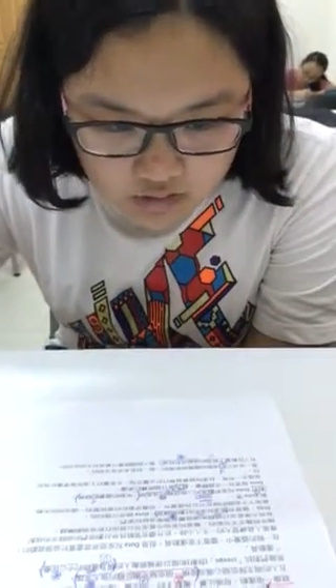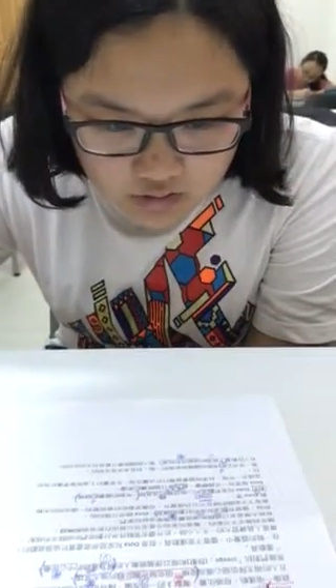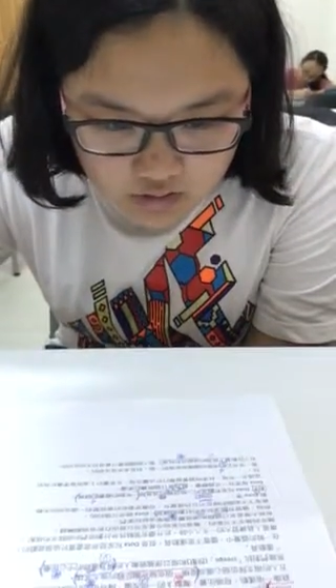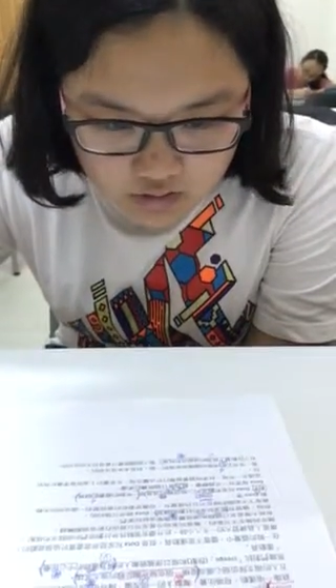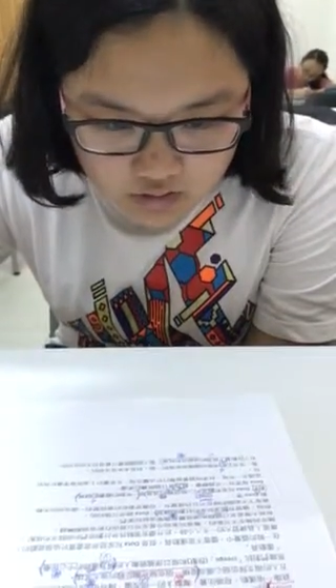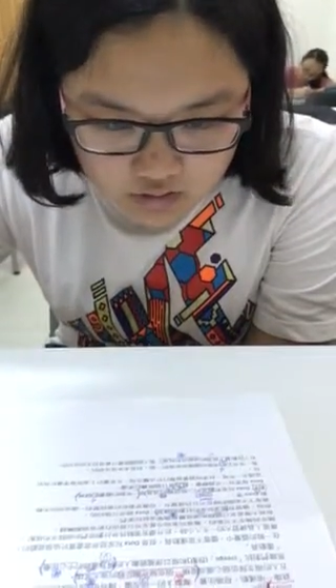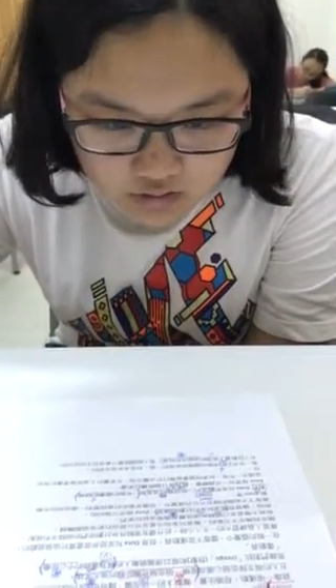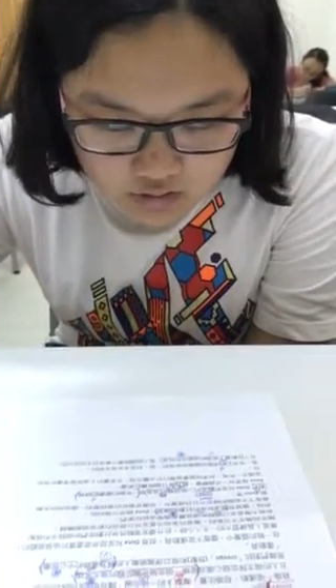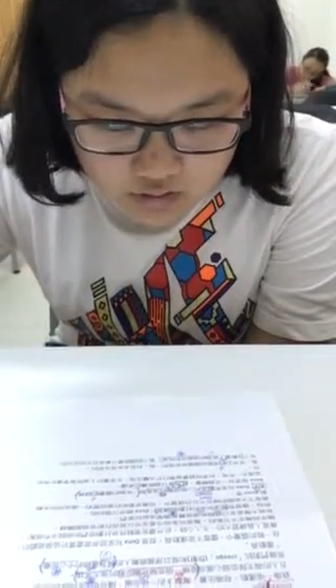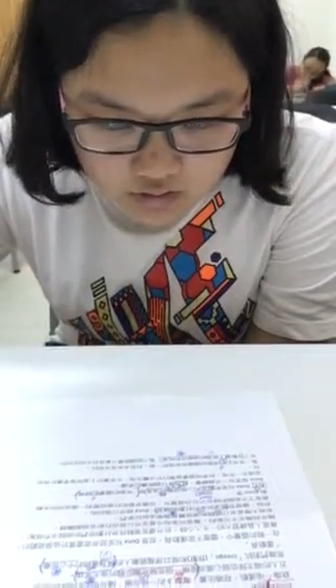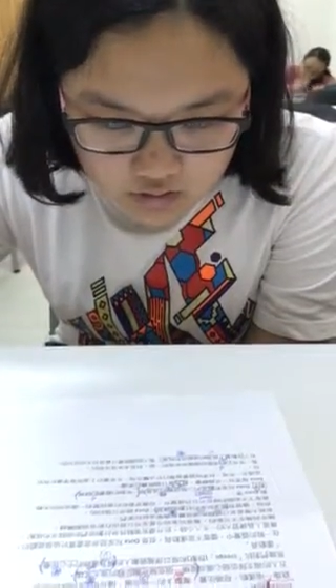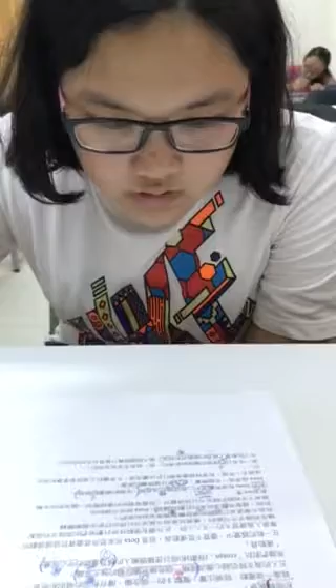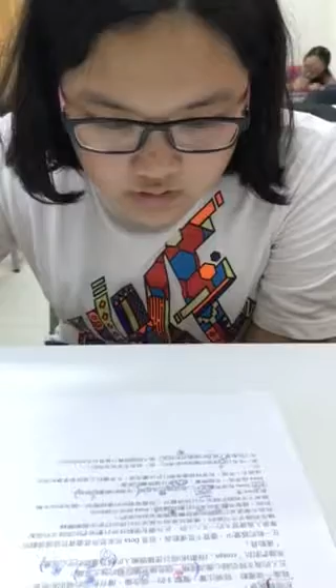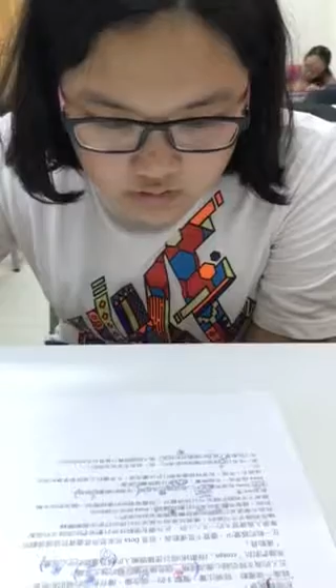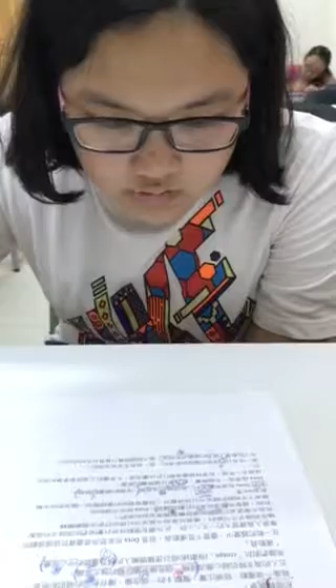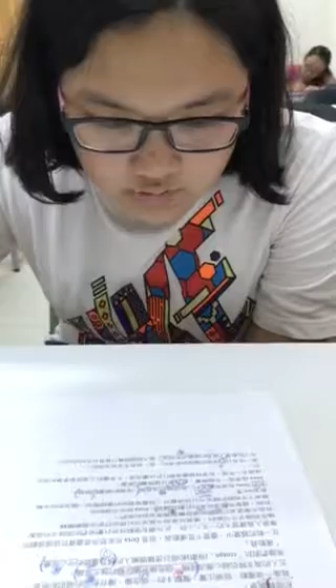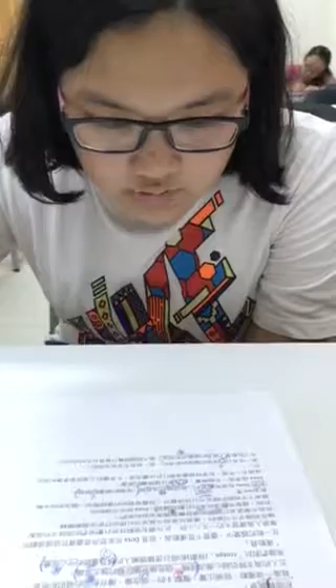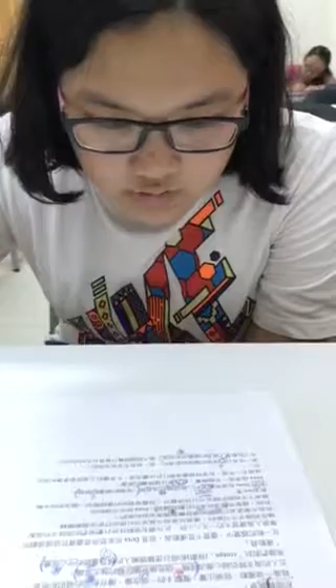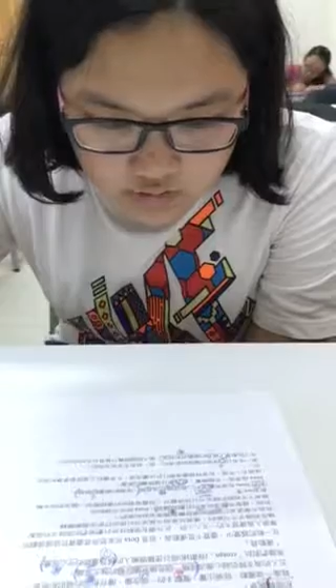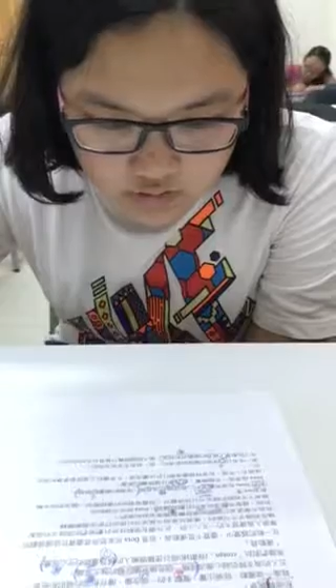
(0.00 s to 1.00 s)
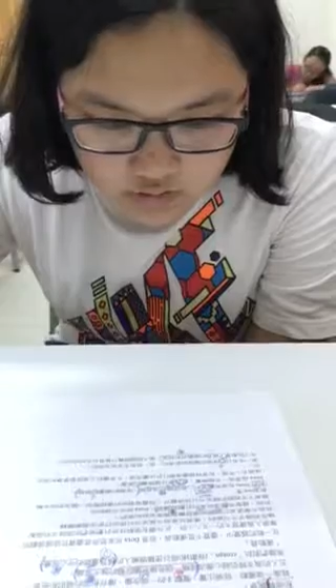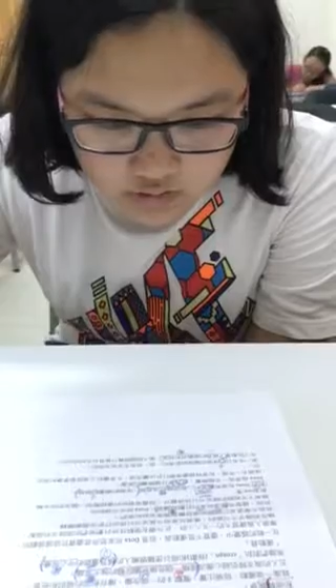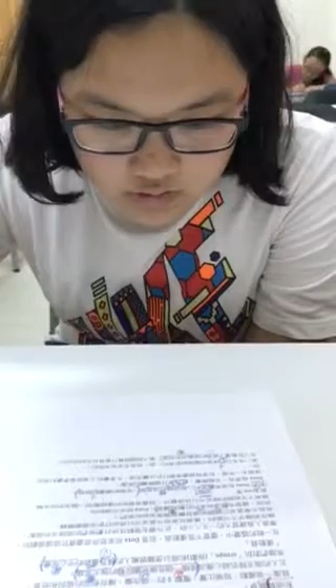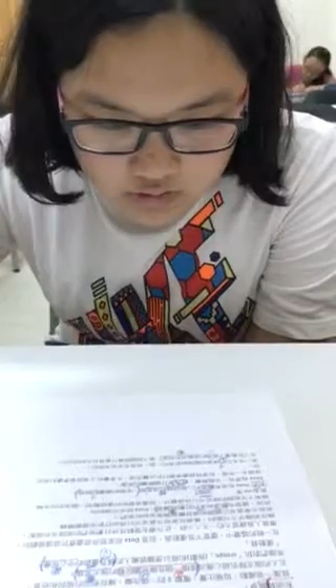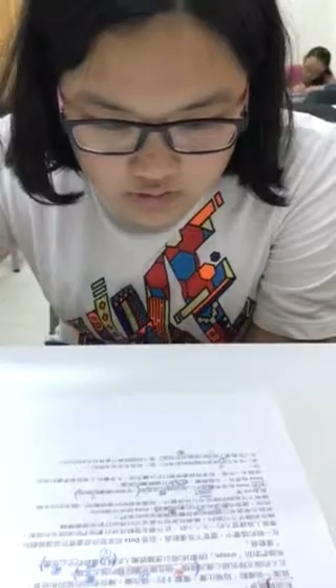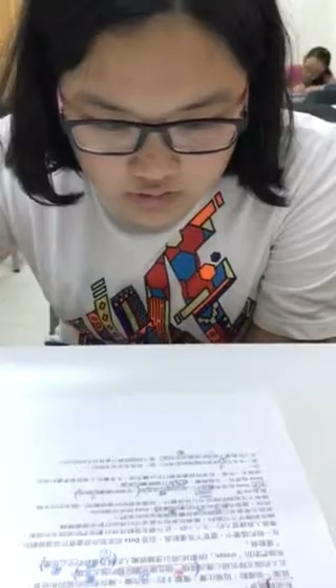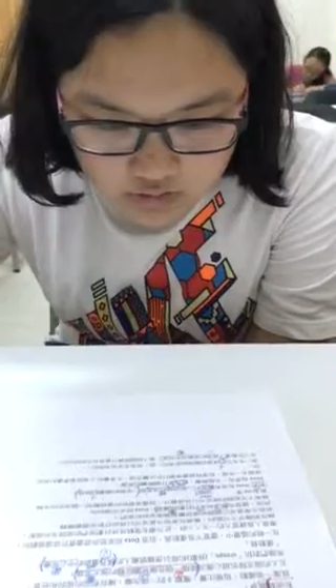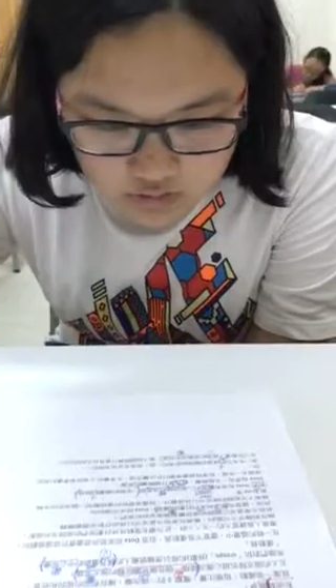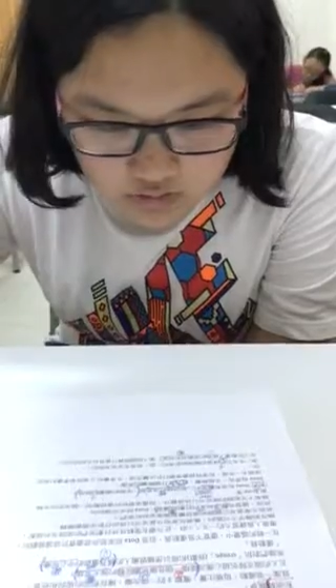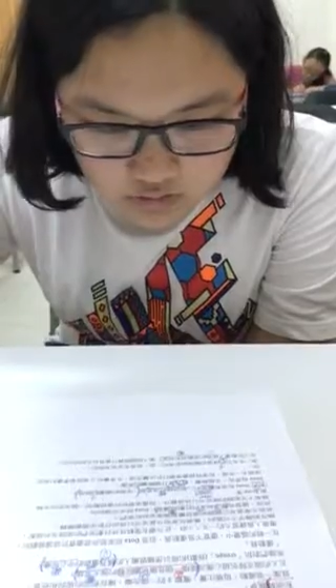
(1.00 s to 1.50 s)
In
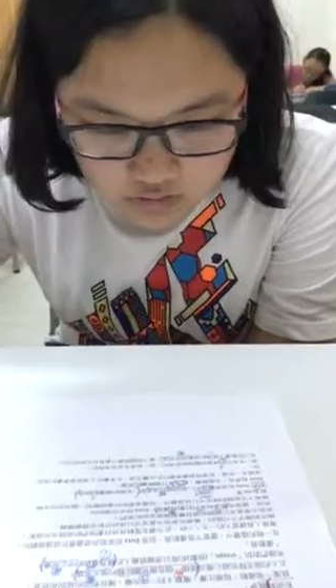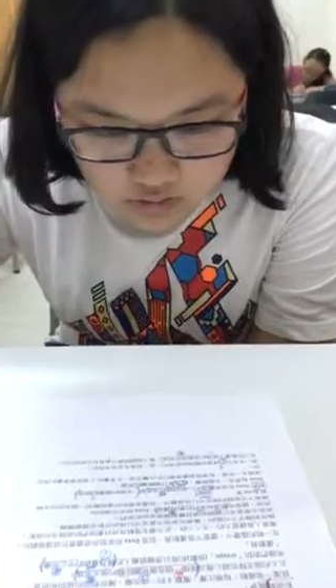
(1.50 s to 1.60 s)
2014,